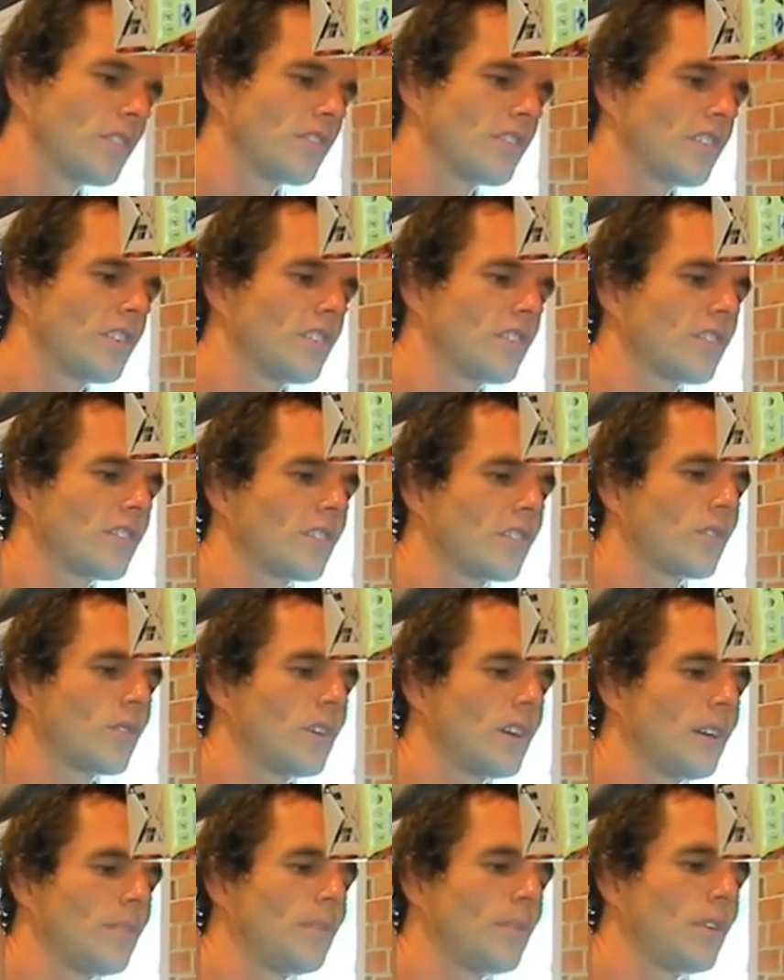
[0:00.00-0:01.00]
which is
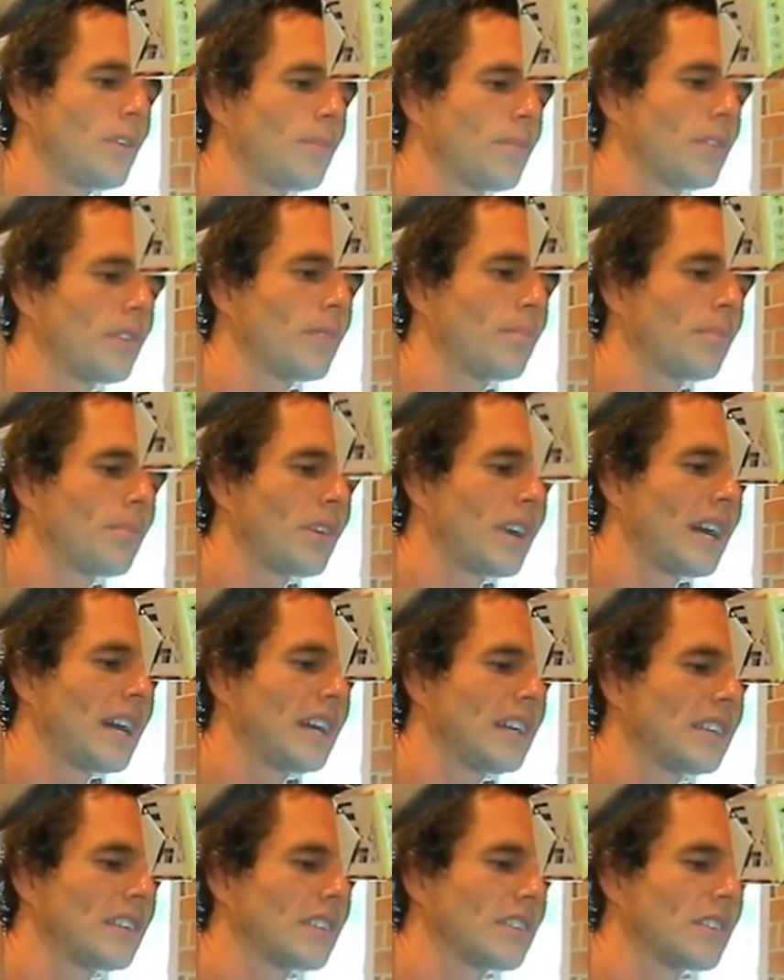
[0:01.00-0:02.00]
quite a popular
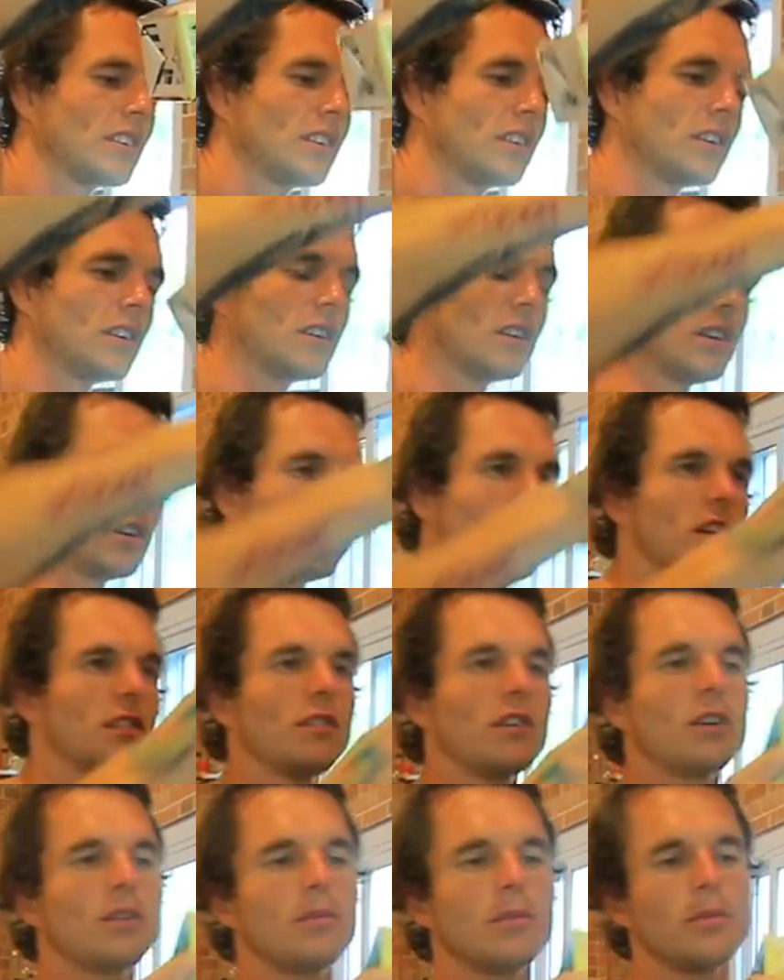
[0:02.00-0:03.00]
brand
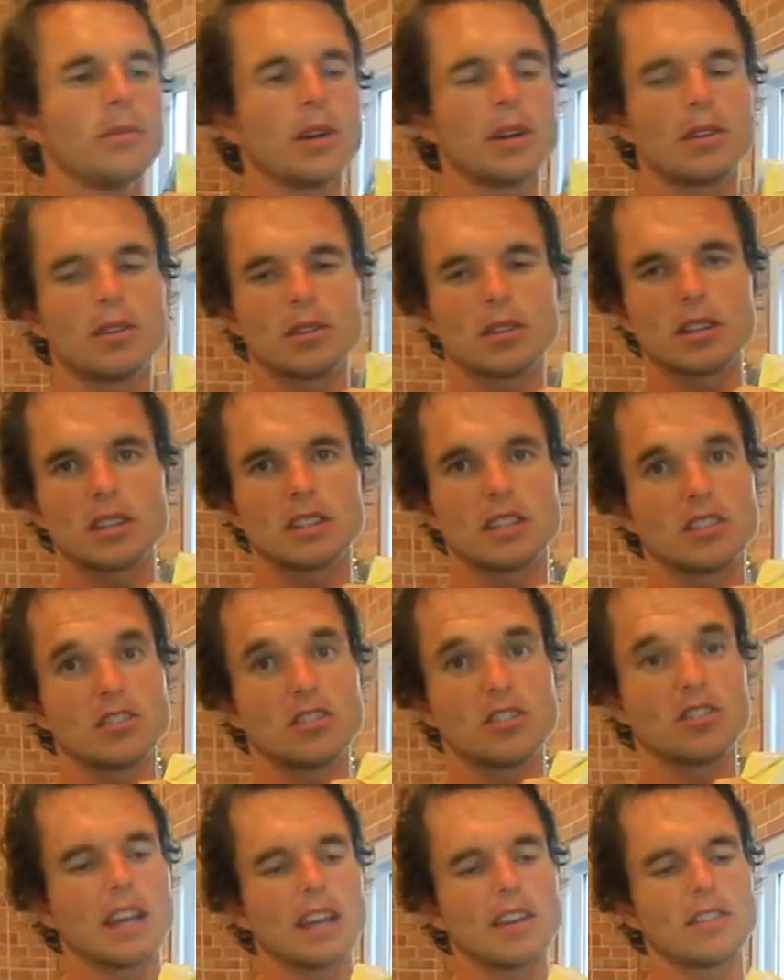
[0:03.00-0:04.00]
of almond milk, and I
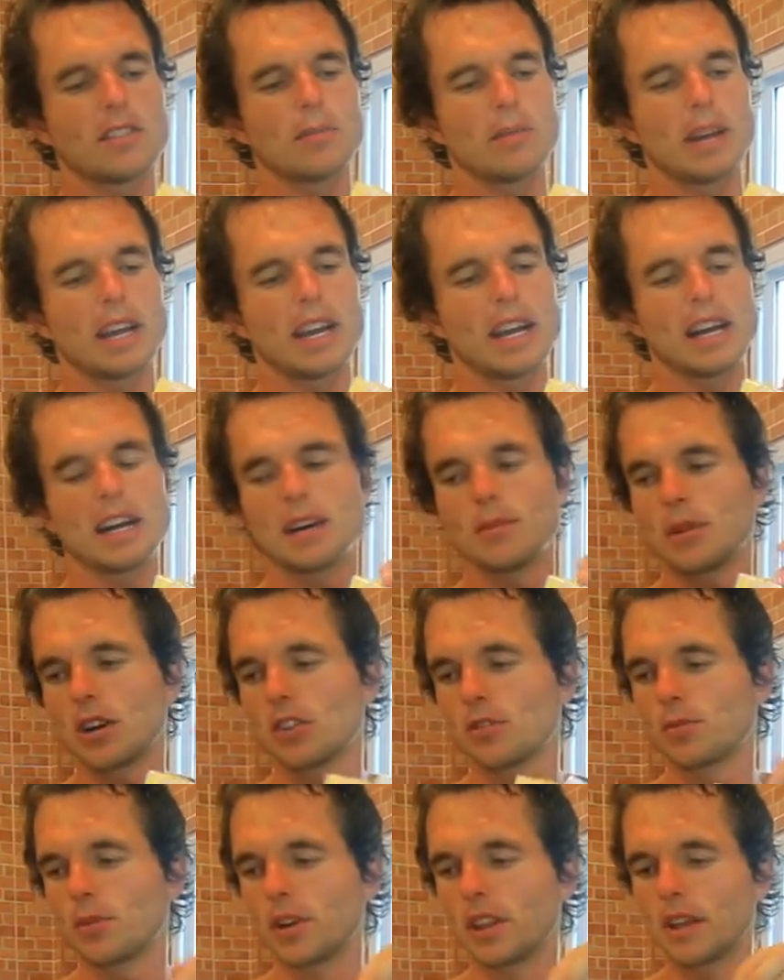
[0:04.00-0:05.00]
just guesstimate how much
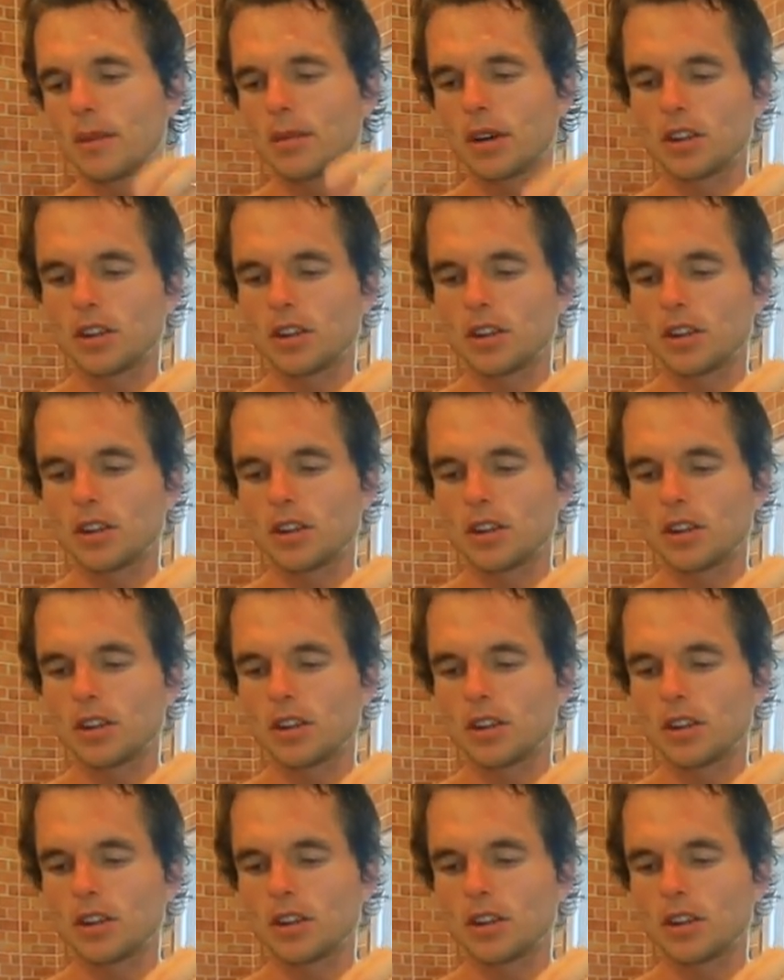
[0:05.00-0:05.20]
put in there,